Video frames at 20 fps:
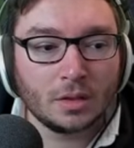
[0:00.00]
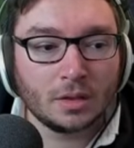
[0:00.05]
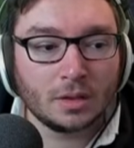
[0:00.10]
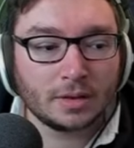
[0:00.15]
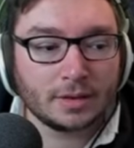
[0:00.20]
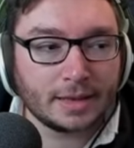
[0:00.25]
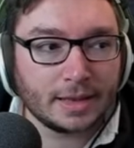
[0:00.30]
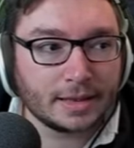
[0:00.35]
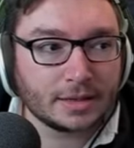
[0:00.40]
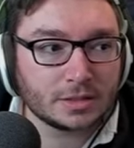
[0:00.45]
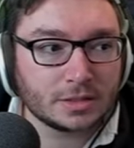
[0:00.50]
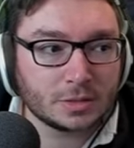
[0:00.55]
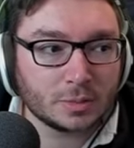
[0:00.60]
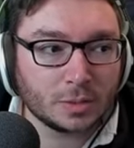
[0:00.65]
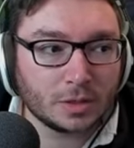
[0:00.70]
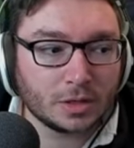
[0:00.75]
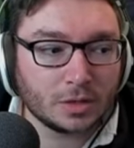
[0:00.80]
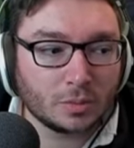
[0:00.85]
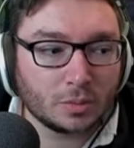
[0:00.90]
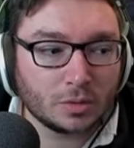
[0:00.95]
Next, we're
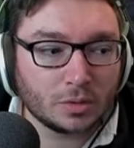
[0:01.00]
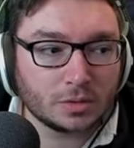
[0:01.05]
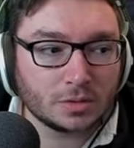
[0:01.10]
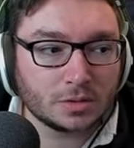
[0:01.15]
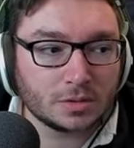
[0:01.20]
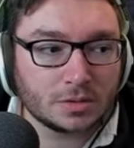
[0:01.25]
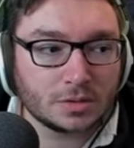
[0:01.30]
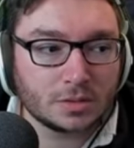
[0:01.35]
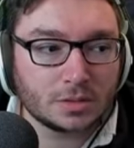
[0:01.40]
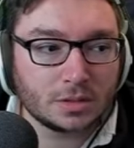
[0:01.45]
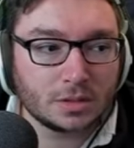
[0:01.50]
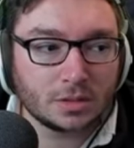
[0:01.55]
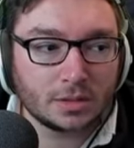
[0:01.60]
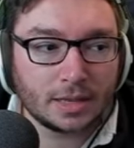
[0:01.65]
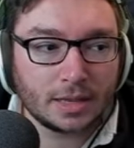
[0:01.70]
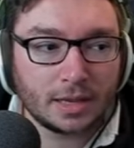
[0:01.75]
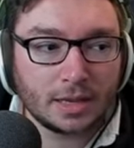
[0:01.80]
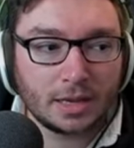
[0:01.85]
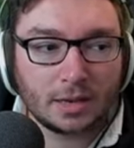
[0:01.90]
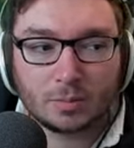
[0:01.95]
going to want
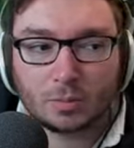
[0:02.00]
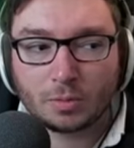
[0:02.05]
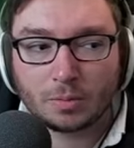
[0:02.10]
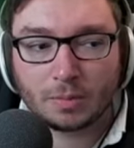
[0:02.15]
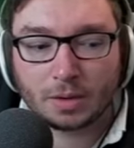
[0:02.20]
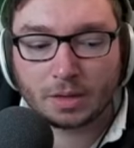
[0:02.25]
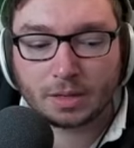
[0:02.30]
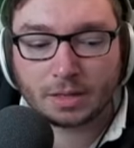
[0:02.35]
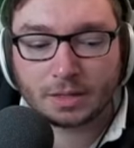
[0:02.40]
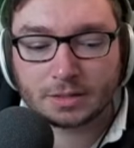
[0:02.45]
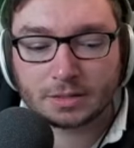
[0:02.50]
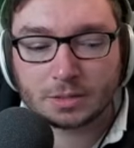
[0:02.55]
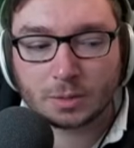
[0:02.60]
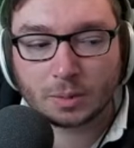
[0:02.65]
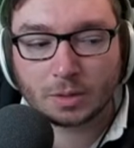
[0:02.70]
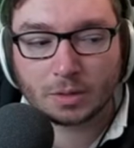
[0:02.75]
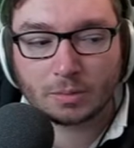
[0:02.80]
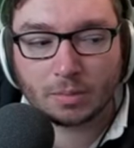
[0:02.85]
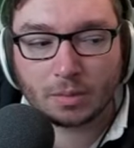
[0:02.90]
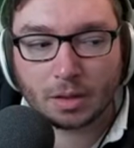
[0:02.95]
A, more money so we
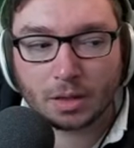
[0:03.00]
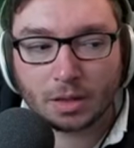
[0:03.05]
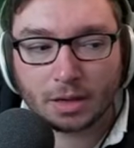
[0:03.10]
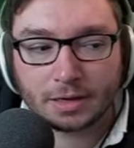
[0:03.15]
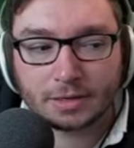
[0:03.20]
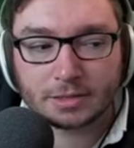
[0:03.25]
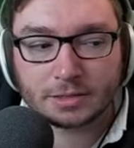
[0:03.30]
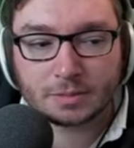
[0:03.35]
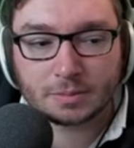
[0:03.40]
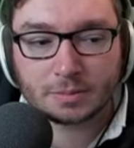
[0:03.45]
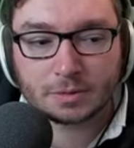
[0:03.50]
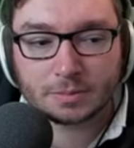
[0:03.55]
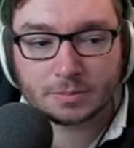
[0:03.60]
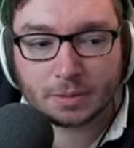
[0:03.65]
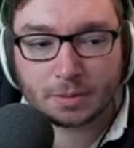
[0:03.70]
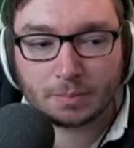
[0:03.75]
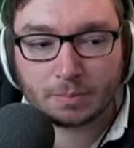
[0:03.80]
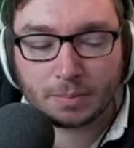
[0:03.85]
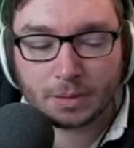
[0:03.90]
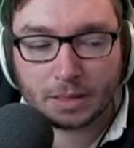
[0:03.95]
can buy items,
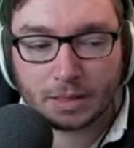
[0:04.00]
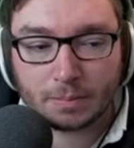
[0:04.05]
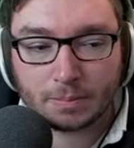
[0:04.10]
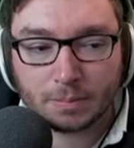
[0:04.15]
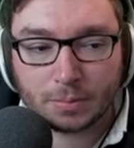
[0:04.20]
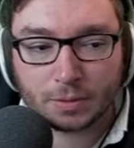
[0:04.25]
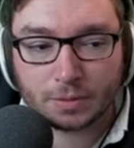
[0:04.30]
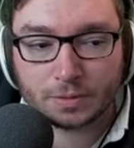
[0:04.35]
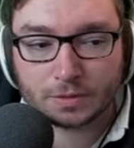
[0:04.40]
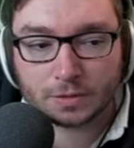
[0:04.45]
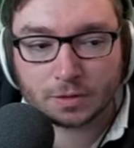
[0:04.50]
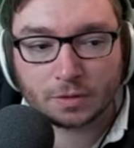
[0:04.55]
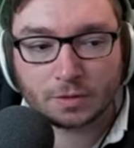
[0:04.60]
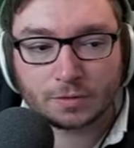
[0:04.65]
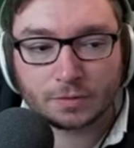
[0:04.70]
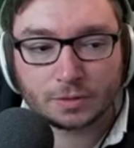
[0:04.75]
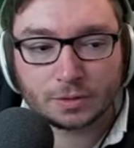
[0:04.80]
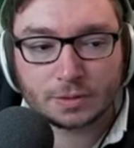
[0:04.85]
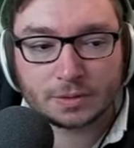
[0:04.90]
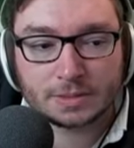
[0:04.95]
but B, Boots of
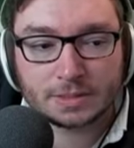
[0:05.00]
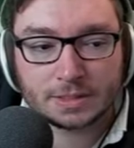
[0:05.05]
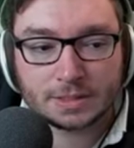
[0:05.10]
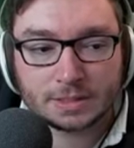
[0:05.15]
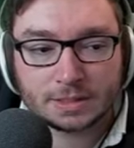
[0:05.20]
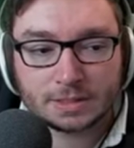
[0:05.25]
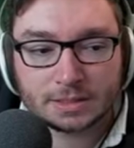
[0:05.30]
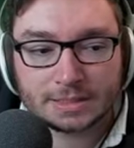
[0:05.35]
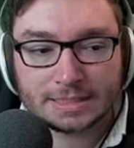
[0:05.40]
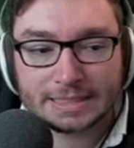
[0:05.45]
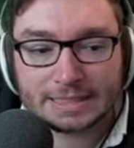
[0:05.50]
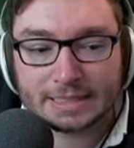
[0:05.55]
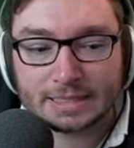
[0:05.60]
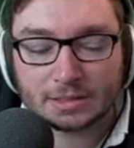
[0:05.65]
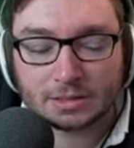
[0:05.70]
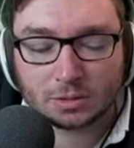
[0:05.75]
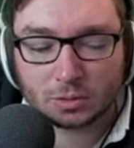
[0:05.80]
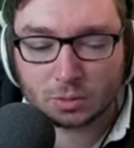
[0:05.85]
Lucidity.